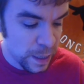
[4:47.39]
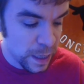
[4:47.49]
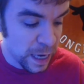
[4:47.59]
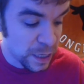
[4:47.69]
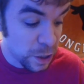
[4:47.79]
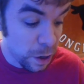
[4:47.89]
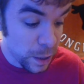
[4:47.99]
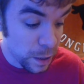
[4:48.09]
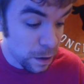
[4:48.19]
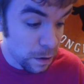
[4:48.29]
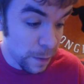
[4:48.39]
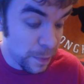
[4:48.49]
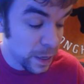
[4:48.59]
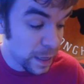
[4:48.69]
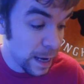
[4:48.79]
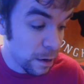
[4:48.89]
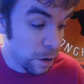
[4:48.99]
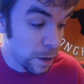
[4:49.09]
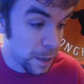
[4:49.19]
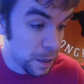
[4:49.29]
They got Donkey Kong. I played that
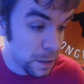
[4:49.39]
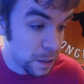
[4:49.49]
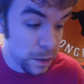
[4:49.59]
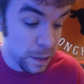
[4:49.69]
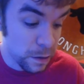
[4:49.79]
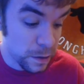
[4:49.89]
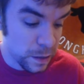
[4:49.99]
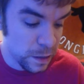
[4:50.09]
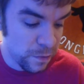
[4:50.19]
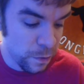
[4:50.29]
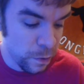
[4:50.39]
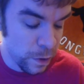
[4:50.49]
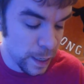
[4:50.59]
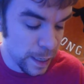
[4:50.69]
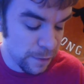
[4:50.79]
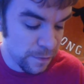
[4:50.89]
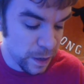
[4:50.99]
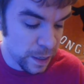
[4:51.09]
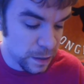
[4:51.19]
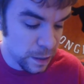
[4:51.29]
on Donkey Kong 64. It
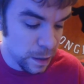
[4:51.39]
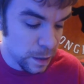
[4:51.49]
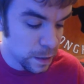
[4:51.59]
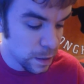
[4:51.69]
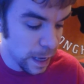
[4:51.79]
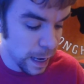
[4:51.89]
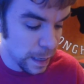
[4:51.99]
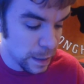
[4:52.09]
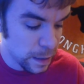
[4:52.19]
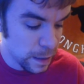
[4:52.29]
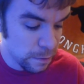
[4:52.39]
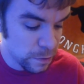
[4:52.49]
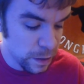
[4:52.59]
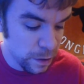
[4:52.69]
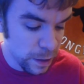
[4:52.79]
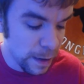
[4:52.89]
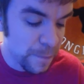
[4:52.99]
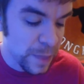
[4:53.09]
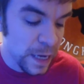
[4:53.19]
fucking sucked, and I wasn't good at it.